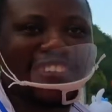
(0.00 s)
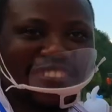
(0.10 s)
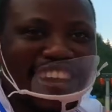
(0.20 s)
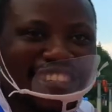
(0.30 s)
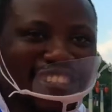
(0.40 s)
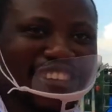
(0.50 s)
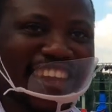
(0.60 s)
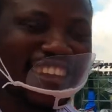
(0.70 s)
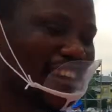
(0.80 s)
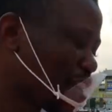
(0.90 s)
direction. The
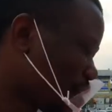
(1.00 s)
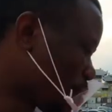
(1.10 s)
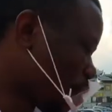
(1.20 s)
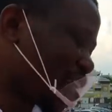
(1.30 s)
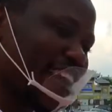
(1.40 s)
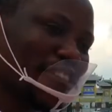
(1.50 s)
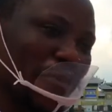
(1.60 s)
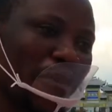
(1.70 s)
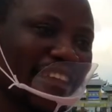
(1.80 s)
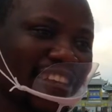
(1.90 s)
right thing, right. What they are
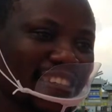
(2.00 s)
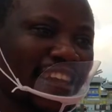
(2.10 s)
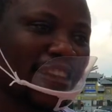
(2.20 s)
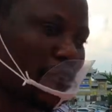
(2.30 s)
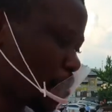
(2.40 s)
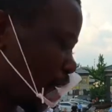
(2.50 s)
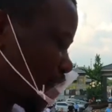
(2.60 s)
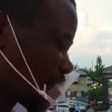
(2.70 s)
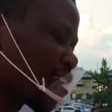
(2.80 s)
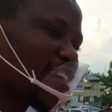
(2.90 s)
doing is,
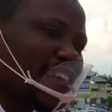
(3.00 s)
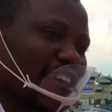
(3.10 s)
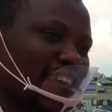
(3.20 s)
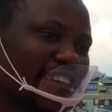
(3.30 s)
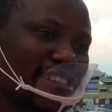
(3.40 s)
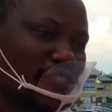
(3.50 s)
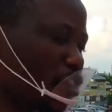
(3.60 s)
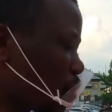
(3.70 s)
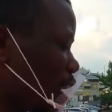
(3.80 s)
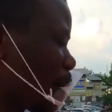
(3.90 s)
because it's
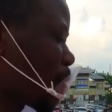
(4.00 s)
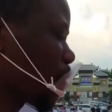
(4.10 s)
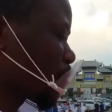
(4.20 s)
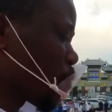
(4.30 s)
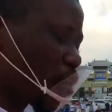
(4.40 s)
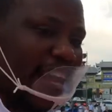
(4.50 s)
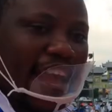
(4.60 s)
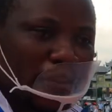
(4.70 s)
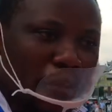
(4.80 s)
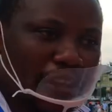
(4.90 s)
not only about what they
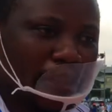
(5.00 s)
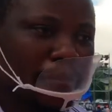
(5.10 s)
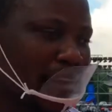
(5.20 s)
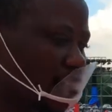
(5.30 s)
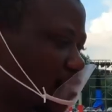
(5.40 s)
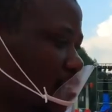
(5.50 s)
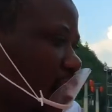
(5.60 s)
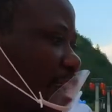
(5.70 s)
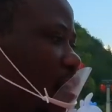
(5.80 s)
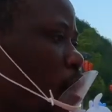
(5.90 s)
are cooking, but mm.
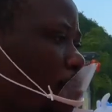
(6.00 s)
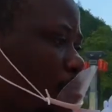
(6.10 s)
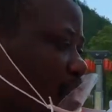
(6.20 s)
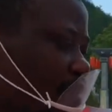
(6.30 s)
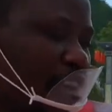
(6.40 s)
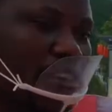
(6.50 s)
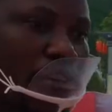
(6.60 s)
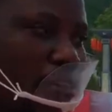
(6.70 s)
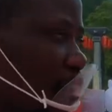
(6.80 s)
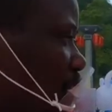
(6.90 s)
the observant
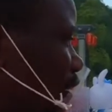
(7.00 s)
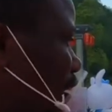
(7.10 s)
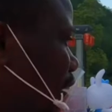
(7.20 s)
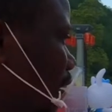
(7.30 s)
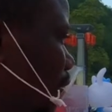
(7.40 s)
or the, the,